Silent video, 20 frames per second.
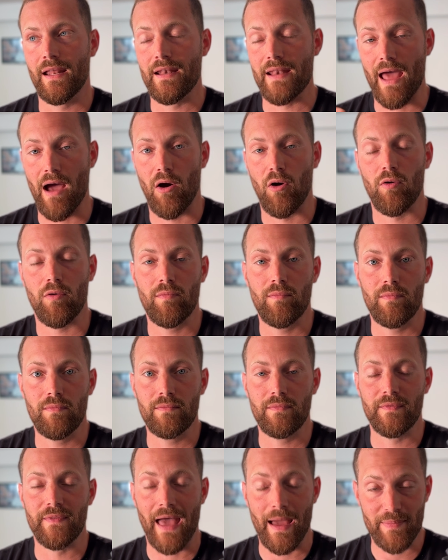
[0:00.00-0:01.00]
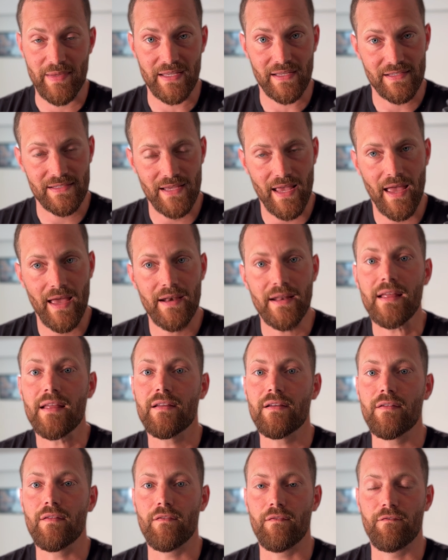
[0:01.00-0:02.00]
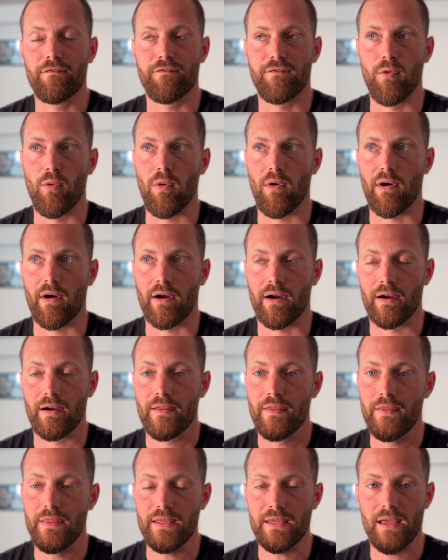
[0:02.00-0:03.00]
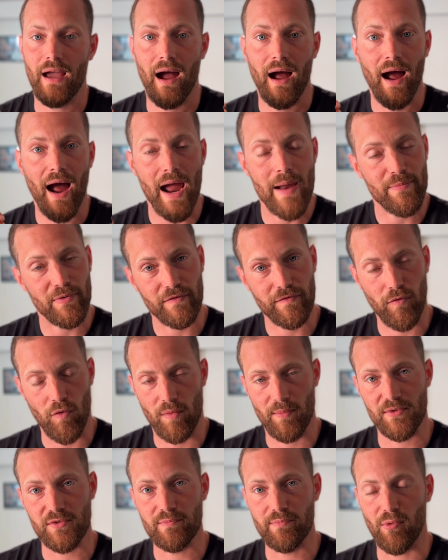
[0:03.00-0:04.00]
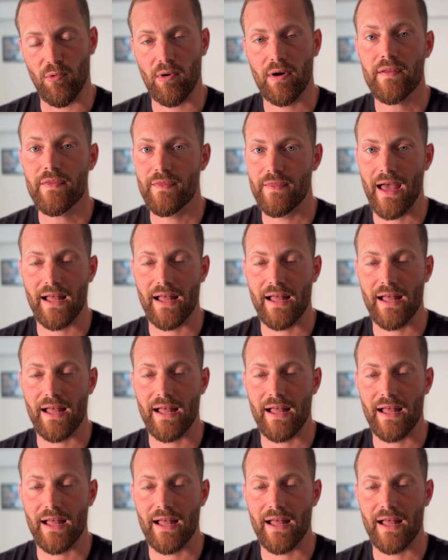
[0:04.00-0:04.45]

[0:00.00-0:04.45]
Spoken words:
Now, that being said, for the high performance board,